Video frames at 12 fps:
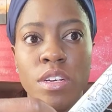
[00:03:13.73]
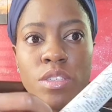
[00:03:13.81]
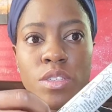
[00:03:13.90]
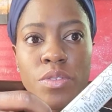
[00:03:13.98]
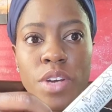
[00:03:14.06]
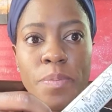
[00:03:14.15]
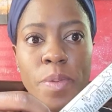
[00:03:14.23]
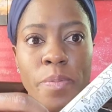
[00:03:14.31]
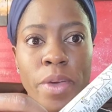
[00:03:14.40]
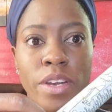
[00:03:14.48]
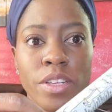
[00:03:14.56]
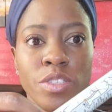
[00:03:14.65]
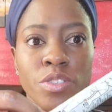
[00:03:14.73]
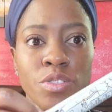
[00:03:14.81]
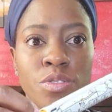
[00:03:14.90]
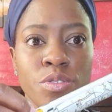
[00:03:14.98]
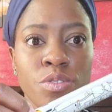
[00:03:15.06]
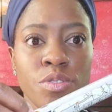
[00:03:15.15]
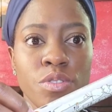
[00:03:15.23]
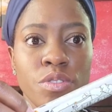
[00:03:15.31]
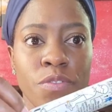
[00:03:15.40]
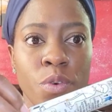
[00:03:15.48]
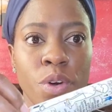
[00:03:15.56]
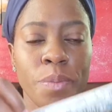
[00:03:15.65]
So an EpiPen is used
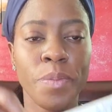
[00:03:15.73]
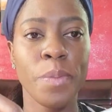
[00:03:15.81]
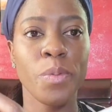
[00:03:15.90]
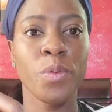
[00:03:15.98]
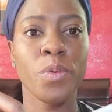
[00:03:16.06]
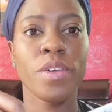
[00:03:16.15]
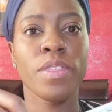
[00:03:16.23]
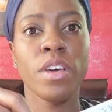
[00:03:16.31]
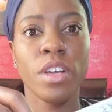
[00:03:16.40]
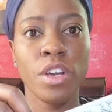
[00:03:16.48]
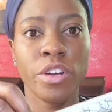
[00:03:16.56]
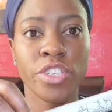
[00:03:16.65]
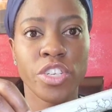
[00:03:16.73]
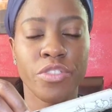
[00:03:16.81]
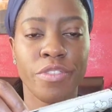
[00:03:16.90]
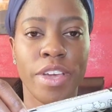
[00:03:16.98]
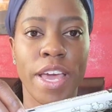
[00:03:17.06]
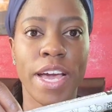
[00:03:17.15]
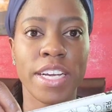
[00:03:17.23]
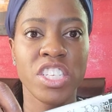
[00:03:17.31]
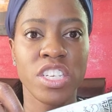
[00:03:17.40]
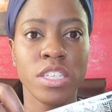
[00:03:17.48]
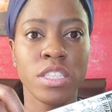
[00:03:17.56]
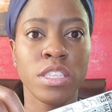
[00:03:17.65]
for people with allergic
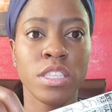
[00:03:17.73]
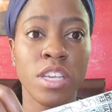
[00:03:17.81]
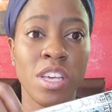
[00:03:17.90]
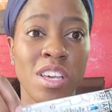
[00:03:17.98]
reactions.